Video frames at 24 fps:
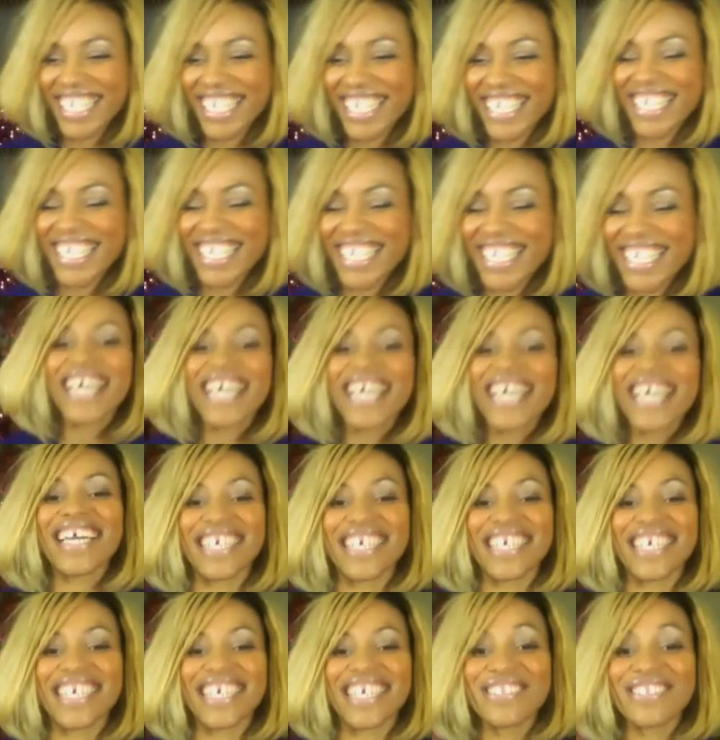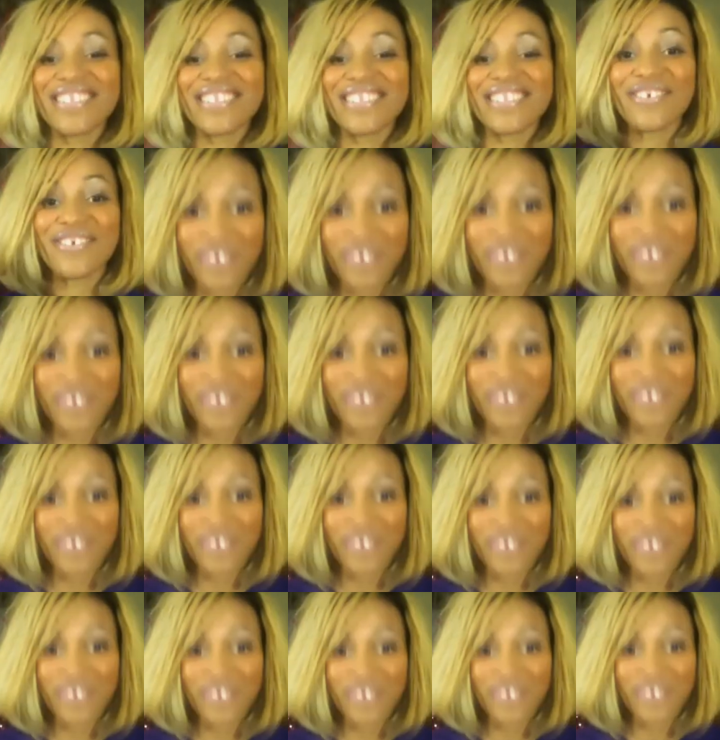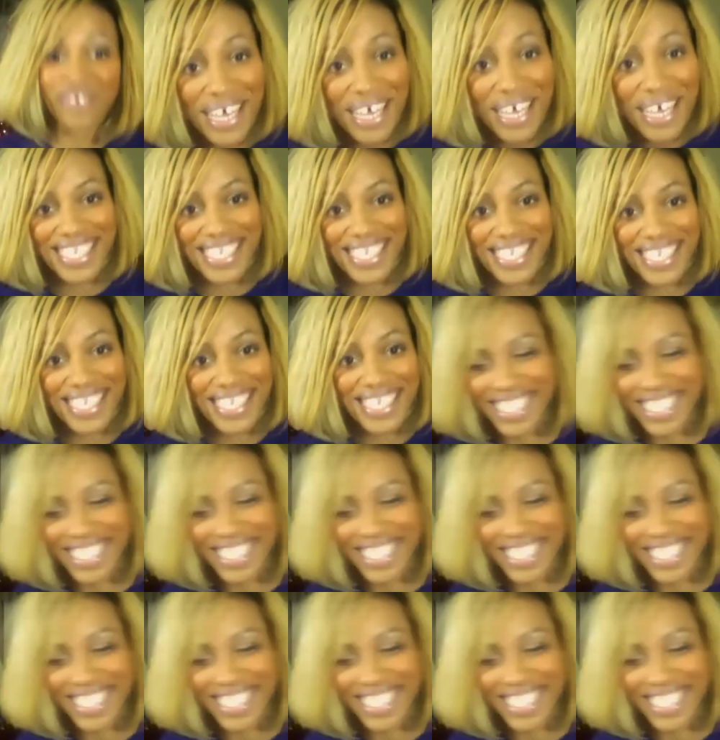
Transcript: It is show business.